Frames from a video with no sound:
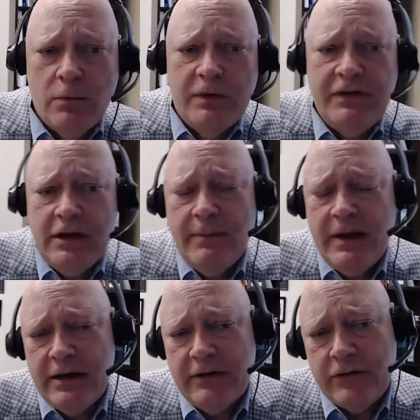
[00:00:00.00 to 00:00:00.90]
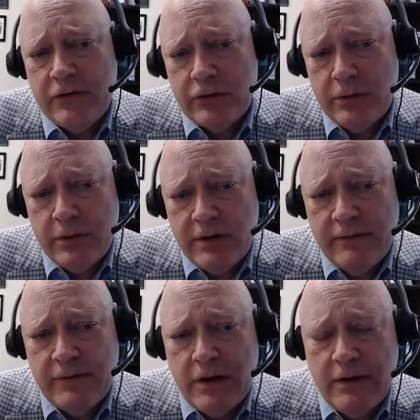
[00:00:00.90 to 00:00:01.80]
We think about a third
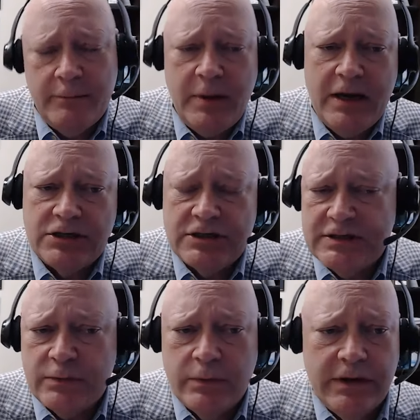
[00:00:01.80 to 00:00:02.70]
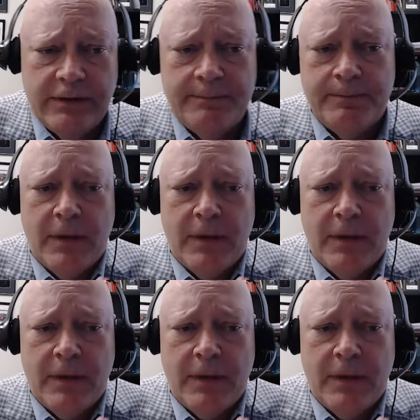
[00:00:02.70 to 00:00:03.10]
of patients with